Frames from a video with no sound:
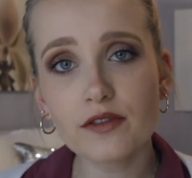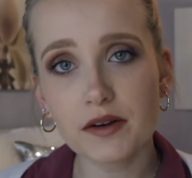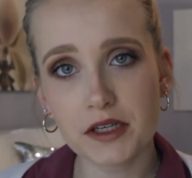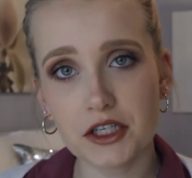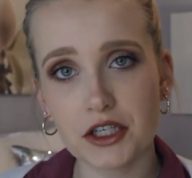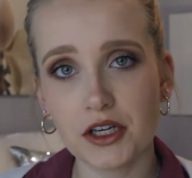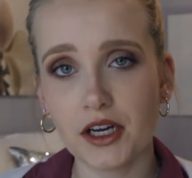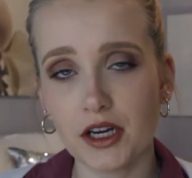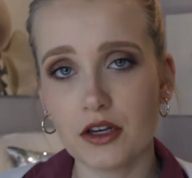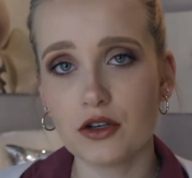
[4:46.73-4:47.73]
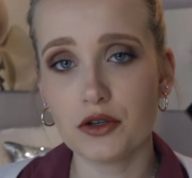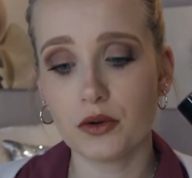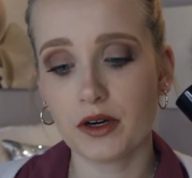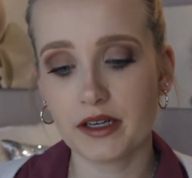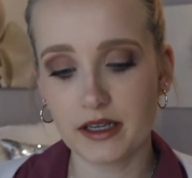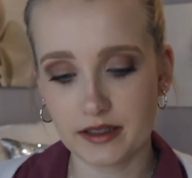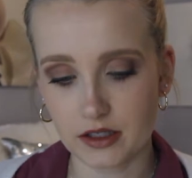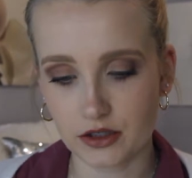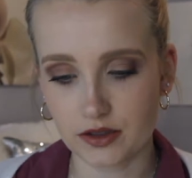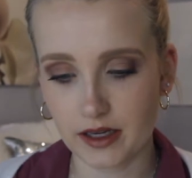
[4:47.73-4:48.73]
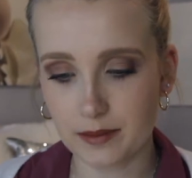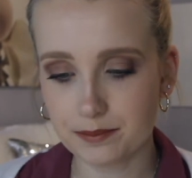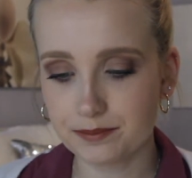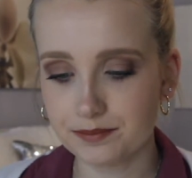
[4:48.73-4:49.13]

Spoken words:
foundation in your essentials kit.